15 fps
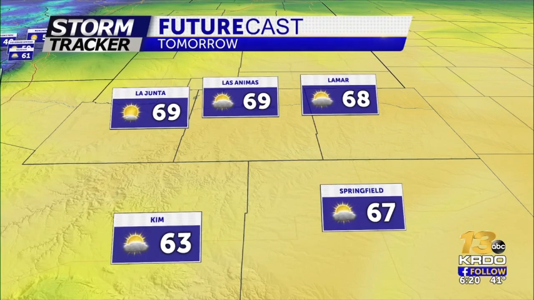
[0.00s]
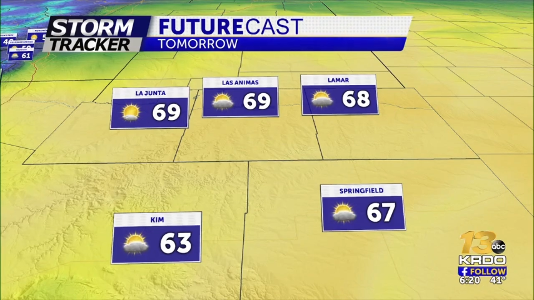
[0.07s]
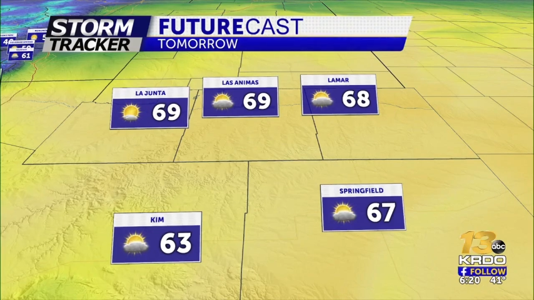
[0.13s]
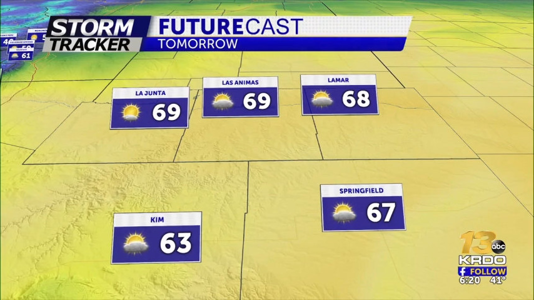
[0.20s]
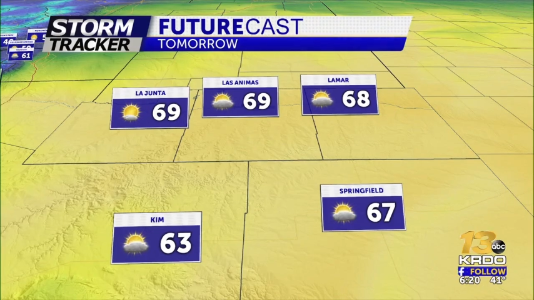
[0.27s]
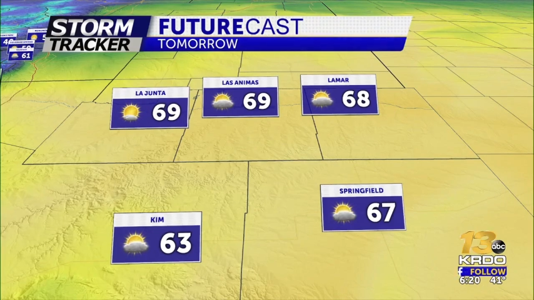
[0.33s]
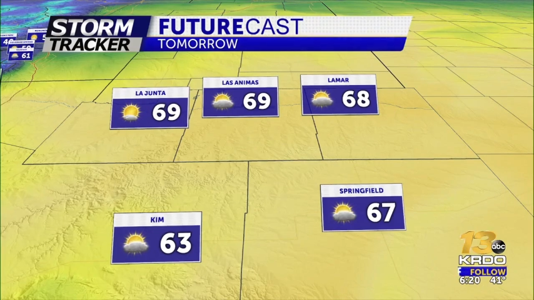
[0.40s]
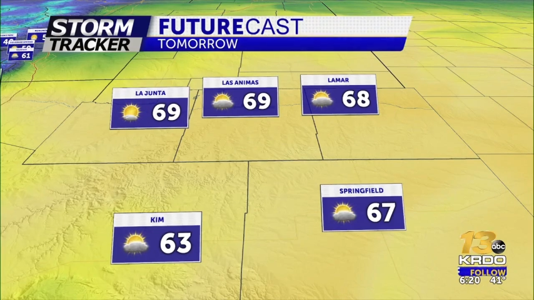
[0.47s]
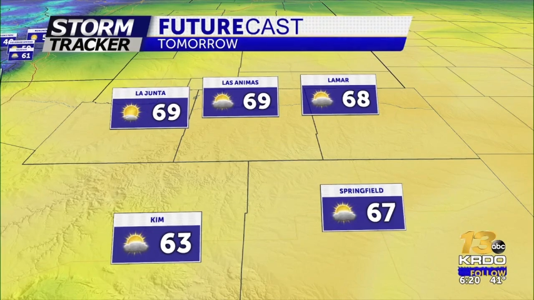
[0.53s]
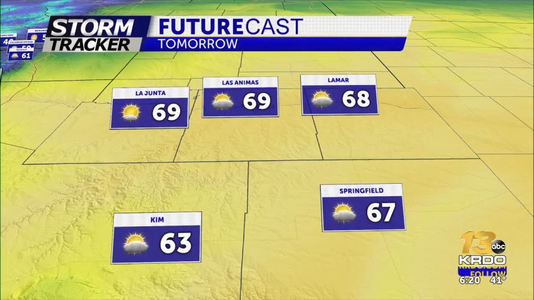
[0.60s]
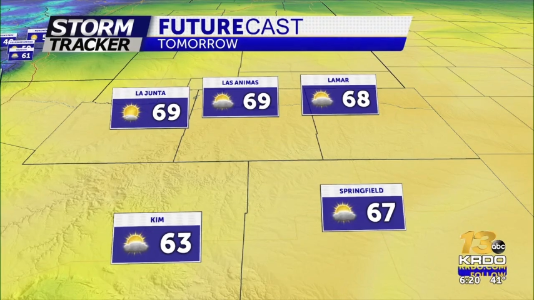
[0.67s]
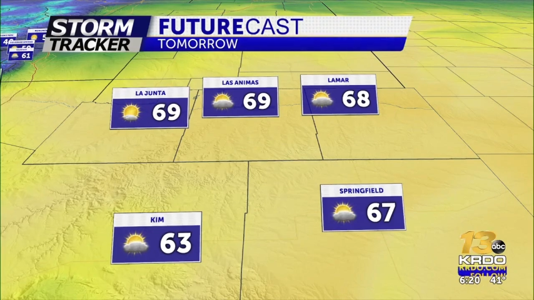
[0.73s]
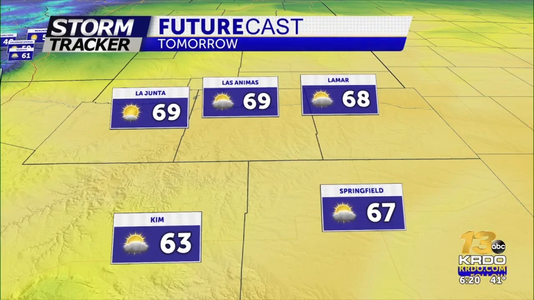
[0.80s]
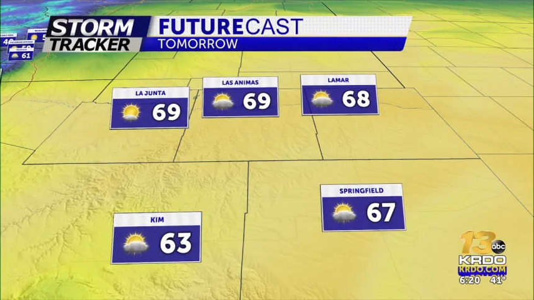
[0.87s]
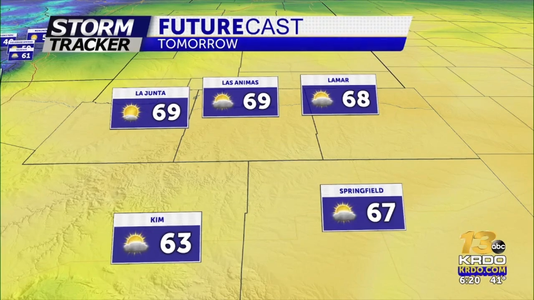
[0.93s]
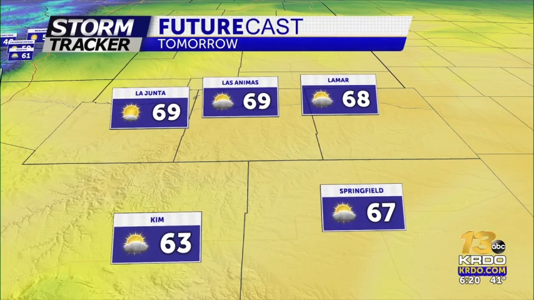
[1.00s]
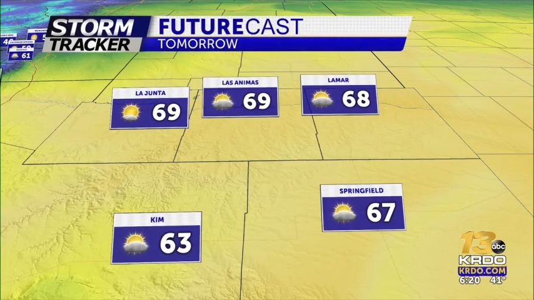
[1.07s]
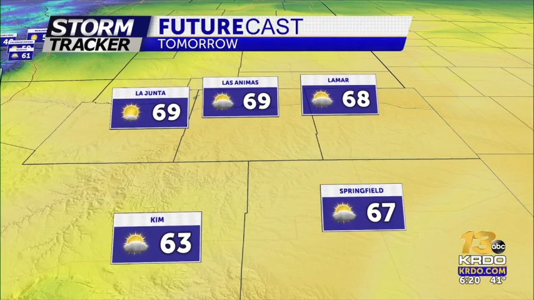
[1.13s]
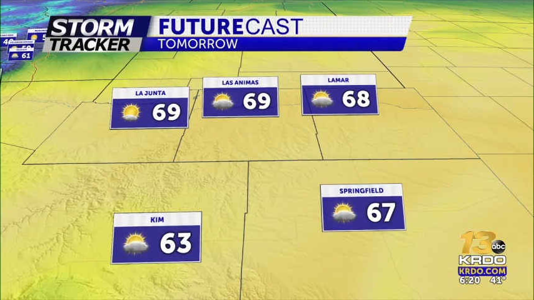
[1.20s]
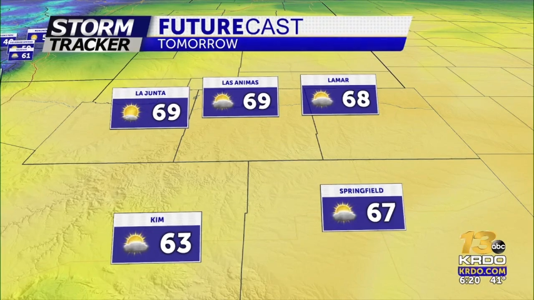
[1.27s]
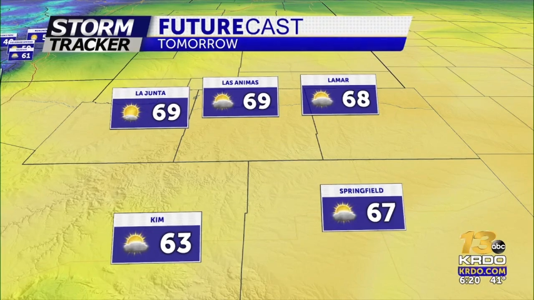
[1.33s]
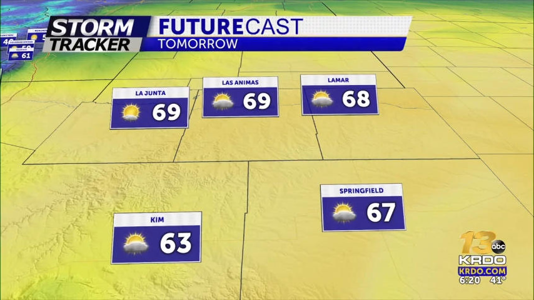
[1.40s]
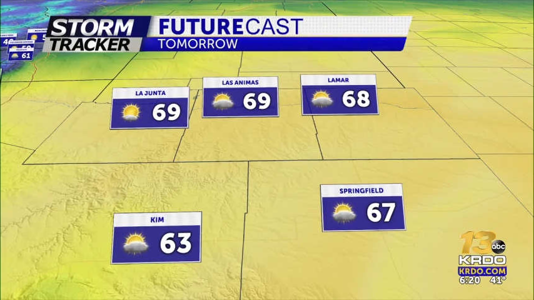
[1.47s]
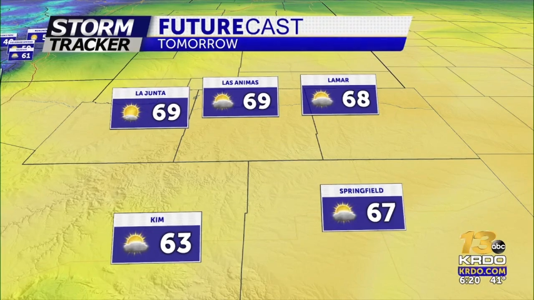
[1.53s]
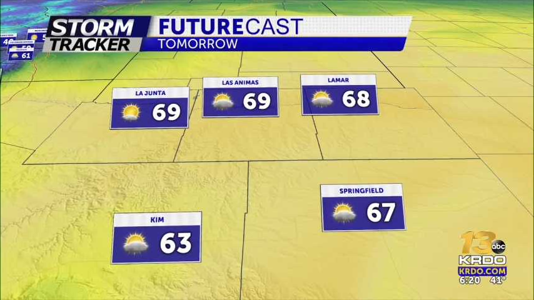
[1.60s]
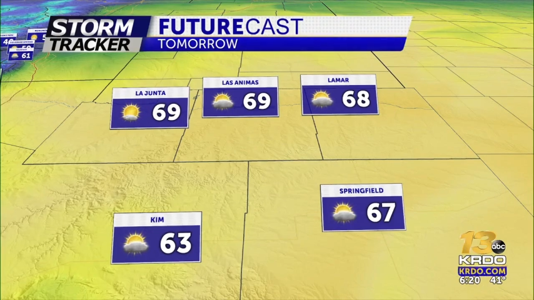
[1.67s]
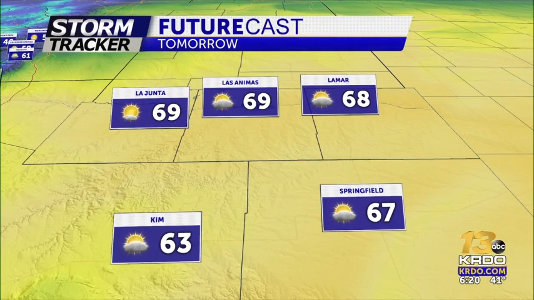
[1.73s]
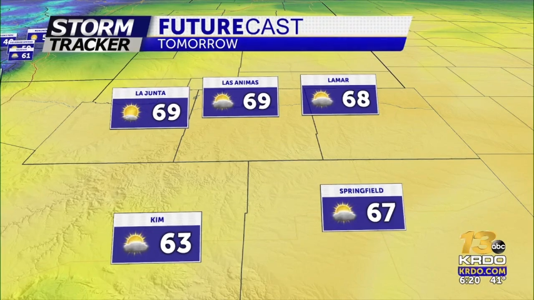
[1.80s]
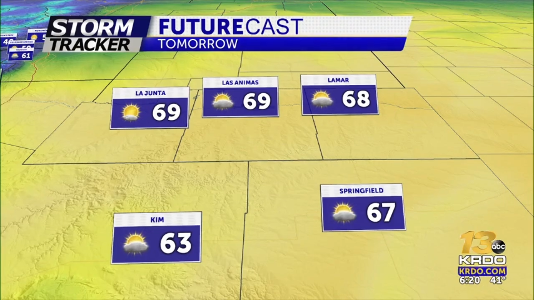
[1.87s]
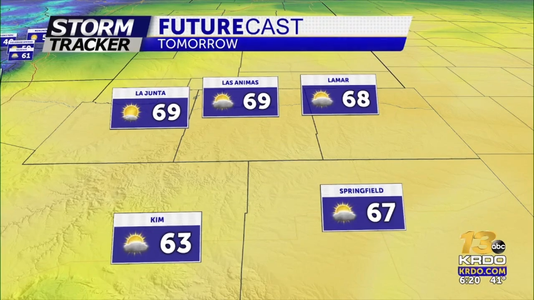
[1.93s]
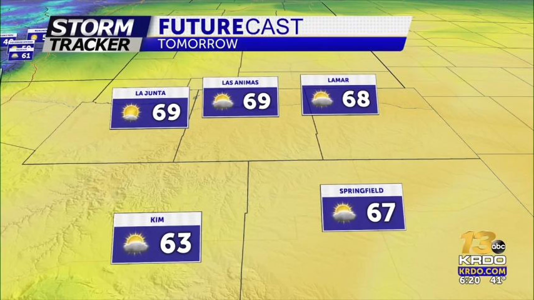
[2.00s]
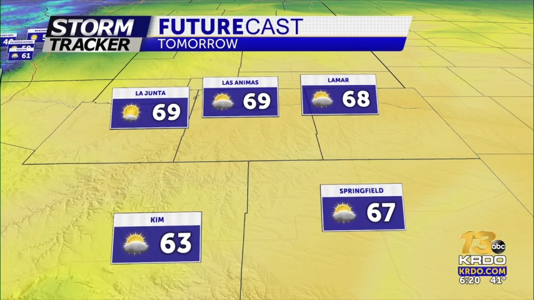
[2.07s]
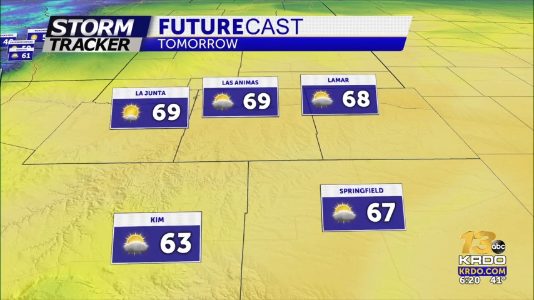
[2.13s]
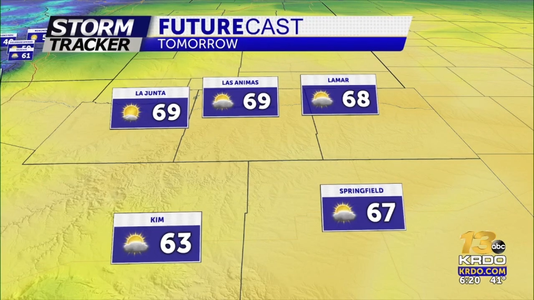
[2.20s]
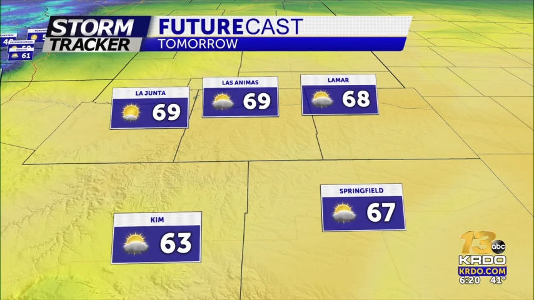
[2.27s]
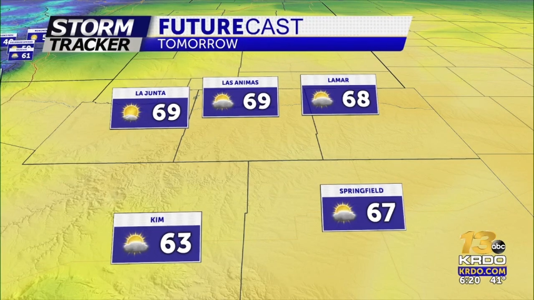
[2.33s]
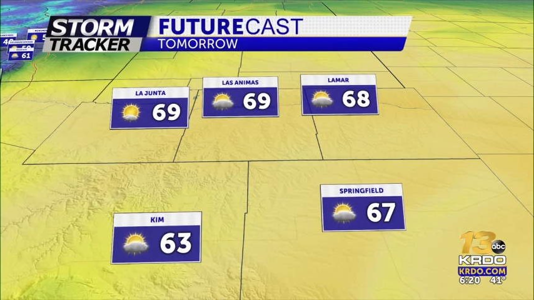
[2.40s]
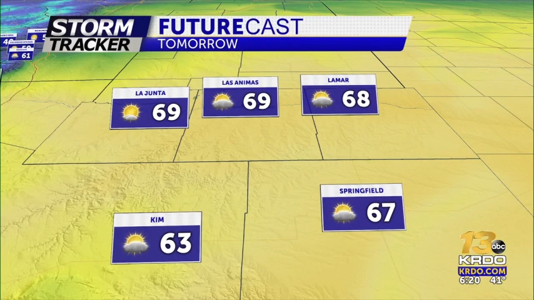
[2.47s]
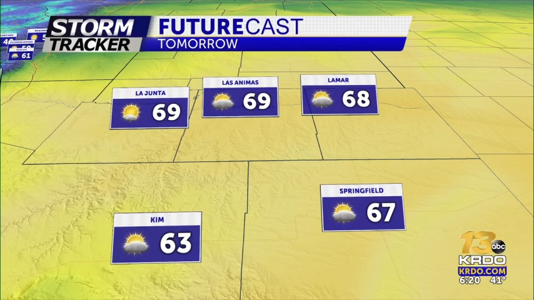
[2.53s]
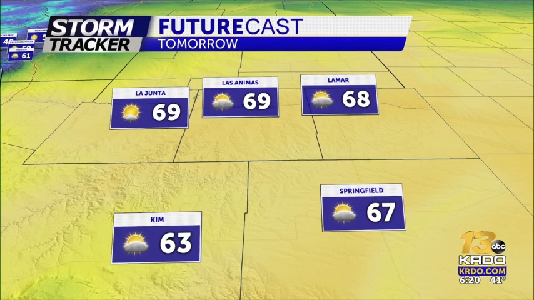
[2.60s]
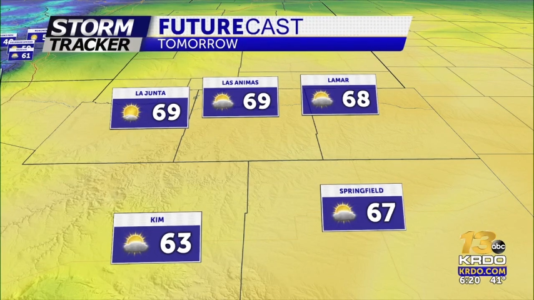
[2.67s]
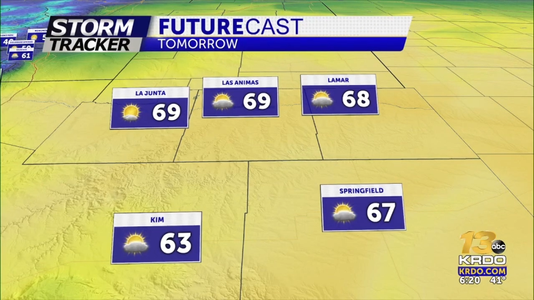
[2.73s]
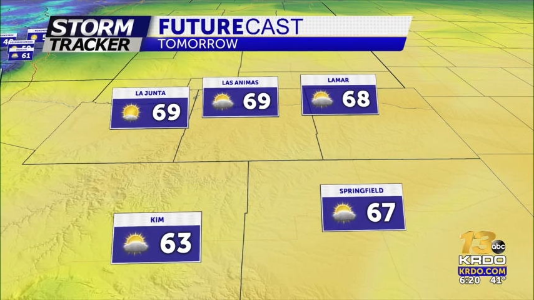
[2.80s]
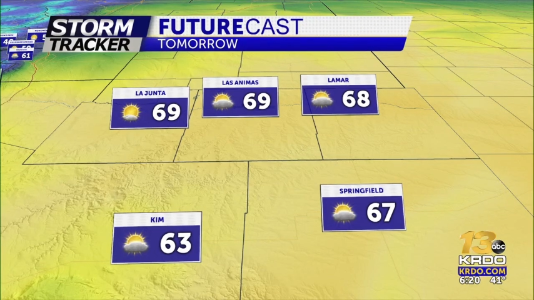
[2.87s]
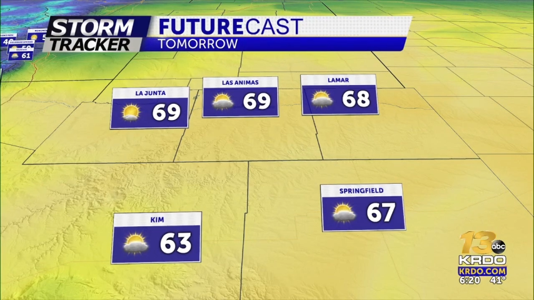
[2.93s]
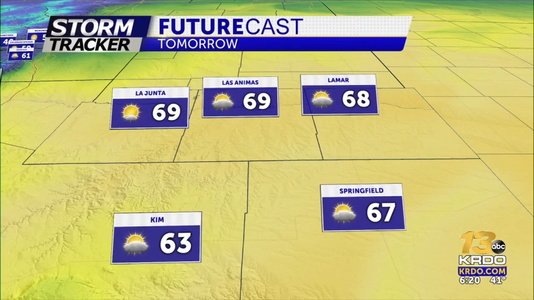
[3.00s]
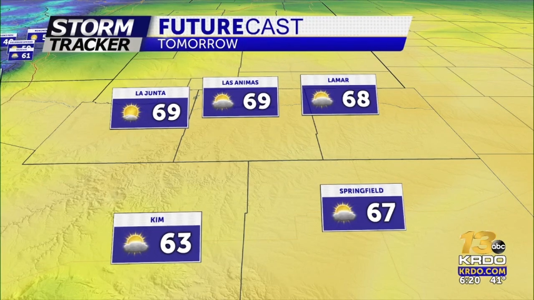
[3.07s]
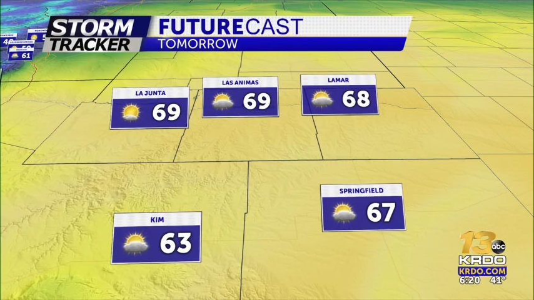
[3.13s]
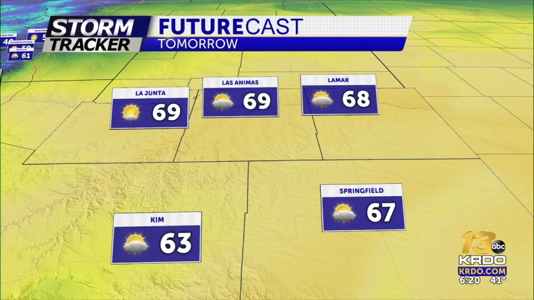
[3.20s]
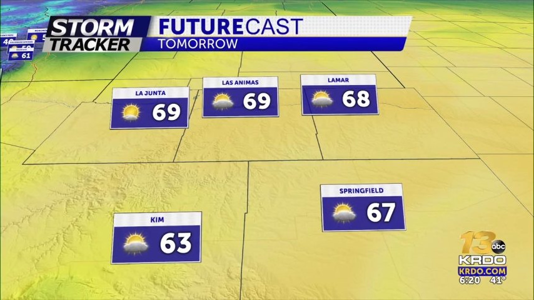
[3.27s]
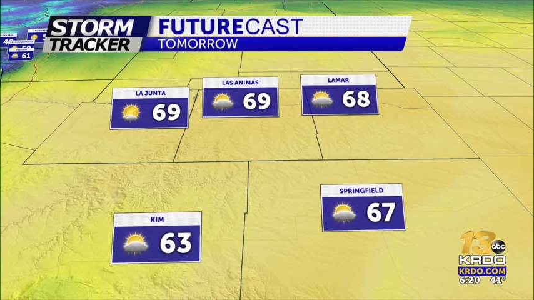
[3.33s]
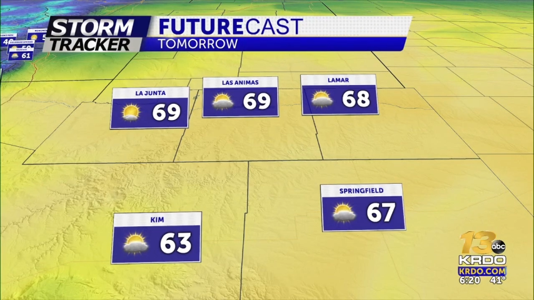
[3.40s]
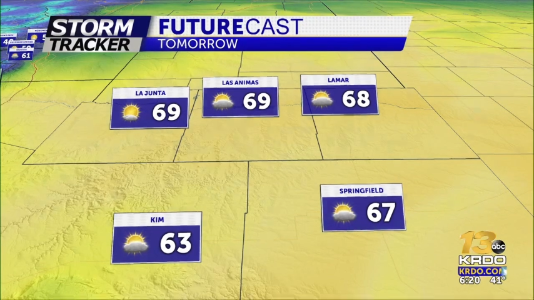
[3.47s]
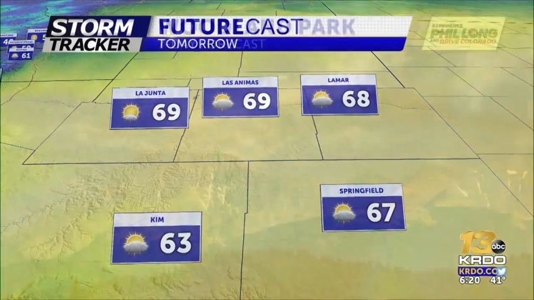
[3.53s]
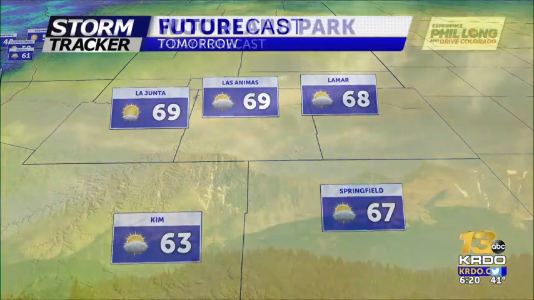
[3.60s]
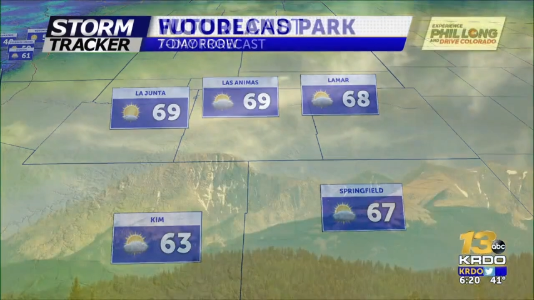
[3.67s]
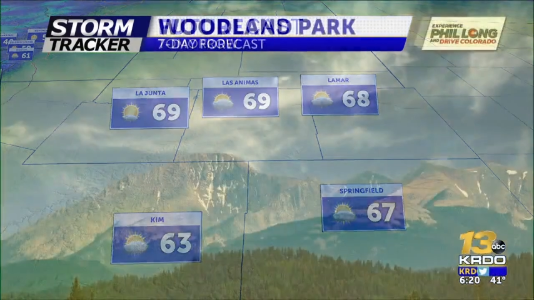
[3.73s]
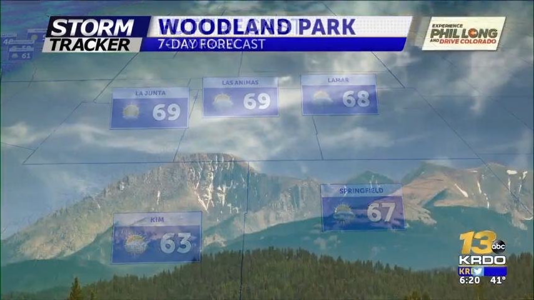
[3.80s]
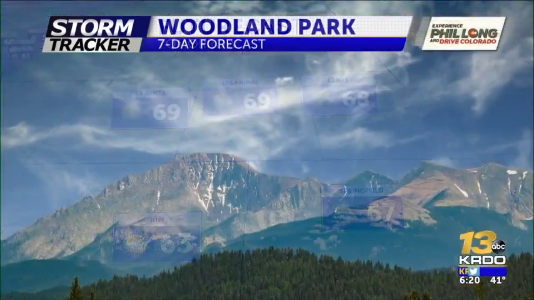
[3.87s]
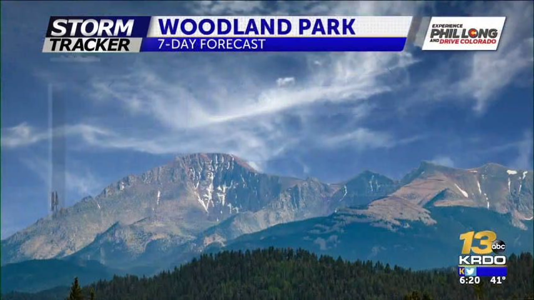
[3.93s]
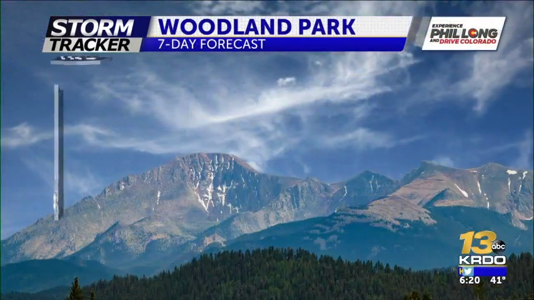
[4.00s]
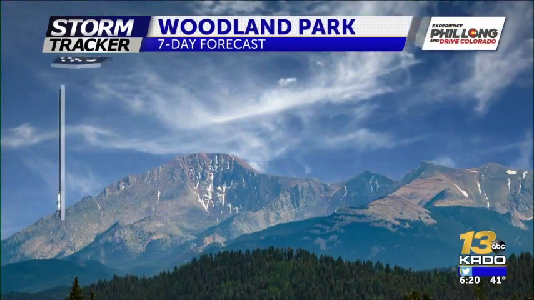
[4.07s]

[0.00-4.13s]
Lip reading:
Nobody's mouth can be seen.